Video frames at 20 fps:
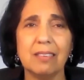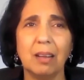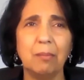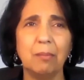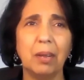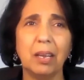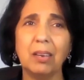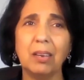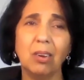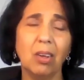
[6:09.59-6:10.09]
I'm
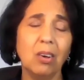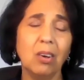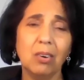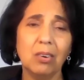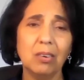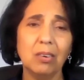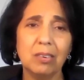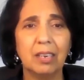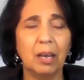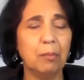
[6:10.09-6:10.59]
like,
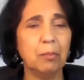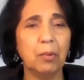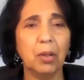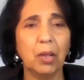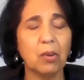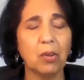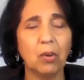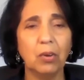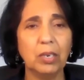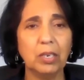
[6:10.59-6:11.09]
no, mm-hmm. I'm
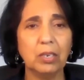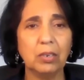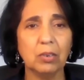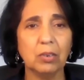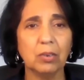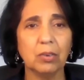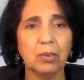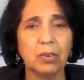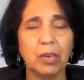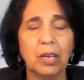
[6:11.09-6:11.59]
not going
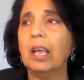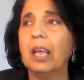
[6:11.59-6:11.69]
to.